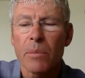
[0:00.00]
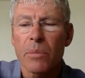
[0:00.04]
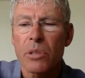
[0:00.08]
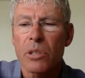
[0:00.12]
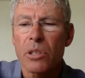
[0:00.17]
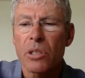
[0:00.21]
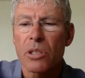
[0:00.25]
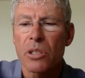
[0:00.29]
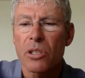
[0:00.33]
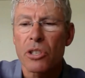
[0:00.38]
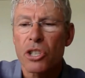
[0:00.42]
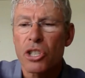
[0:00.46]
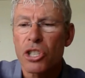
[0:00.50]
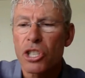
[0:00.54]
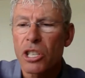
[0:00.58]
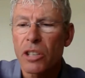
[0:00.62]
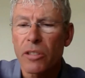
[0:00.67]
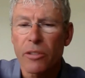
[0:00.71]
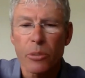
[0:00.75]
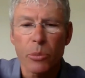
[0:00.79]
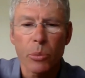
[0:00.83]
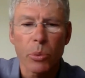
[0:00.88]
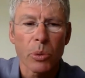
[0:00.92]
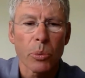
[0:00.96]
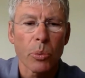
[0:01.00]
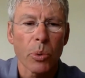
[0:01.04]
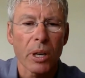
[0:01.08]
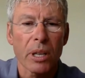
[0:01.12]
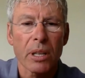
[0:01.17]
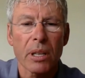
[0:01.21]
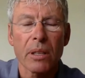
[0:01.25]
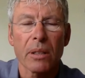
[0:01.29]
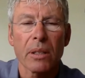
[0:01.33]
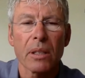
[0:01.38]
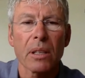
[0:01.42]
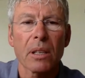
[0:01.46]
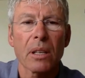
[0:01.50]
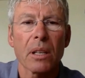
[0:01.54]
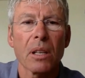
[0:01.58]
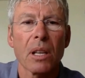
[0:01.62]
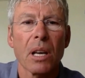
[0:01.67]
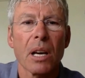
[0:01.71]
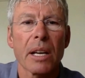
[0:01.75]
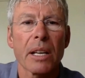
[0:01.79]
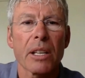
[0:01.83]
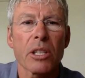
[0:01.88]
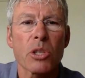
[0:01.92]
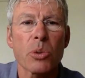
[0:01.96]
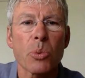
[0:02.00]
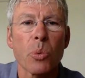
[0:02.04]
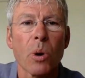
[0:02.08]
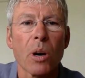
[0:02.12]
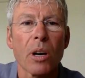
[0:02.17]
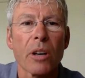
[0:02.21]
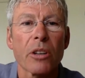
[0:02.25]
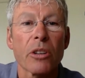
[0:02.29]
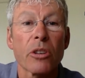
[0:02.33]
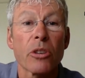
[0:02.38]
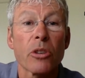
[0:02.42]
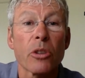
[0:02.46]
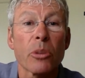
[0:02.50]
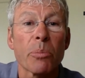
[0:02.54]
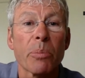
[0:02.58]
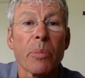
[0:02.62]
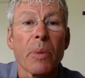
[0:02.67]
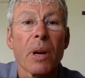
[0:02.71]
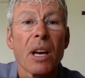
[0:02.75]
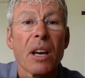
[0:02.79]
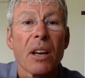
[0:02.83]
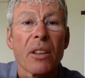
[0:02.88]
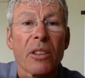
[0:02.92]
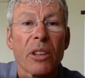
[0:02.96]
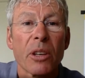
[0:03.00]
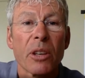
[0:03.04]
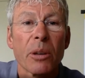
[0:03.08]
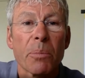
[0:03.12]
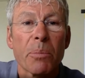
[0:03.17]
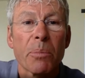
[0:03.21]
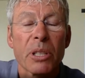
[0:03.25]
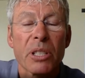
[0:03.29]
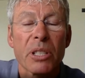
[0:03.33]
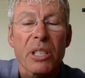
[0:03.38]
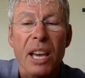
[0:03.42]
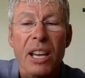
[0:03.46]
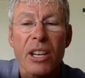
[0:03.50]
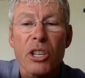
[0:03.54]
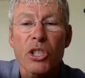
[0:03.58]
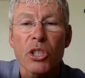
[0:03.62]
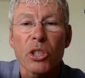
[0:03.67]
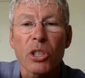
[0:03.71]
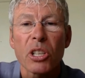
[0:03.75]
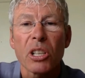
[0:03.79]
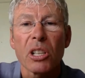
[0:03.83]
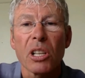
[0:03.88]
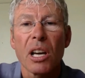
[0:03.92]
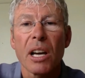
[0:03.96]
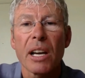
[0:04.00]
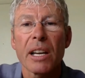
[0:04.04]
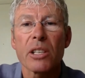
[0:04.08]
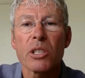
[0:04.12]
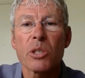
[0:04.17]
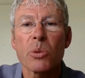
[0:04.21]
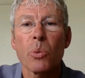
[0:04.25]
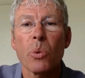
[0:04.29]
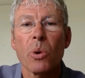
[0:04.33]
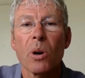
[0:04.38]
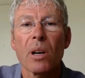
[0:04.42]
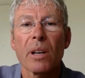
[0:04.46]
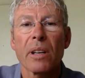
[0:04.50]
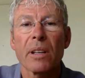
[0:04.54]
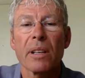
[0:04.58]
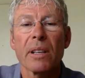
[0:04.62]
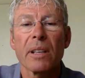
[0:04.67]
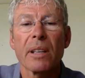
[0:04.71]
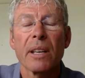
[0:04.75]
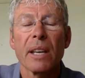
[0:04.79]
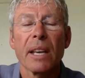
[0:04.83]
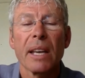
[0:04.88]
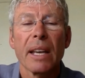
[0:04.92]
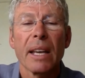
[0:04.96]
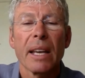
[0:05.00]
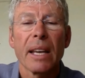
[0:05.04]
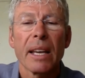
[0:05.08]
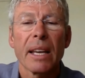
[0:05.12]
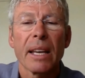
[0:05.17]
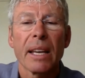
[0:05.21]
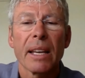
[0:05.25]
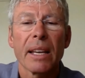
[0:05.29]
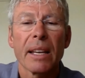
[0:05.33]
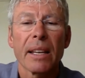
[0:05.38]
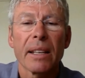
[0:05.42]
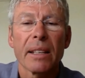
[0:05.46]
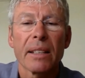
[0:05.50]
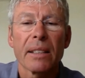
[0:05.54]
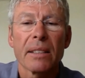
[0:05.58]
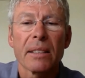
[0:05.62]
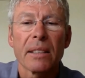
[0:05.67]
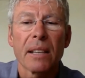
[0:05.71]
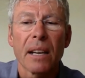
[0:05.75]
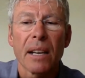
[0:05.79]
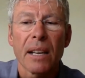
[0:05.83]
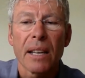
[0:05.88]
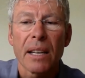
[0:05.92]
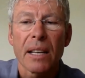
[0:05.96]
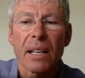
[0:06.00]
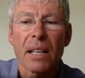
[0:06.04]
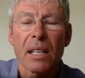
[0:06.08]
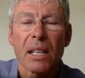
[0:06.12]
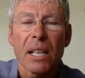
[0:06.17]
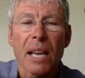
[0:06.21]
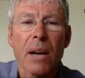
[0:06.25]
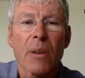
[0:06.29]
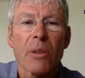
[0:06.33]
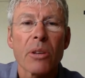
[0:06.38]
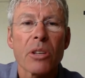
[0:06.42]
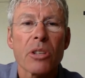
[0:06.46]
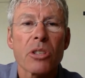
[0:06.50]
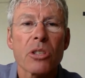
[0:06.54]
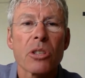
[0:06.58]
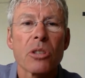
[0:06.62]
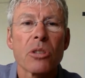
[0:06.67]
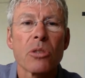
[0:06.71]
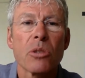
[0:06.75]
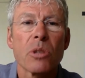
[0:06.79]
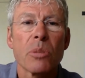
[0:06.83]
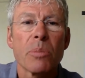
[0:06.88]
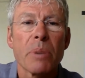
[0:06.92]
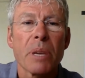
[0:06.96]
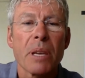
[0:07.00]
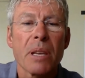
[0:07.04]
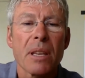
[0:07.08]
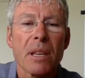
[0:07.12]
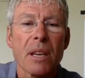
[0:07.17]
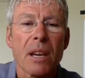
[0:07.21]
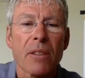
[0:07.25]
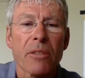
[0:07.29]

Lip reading: shift with what the clients wanted, or the potential clients wanted, and it allowed us to do the PDF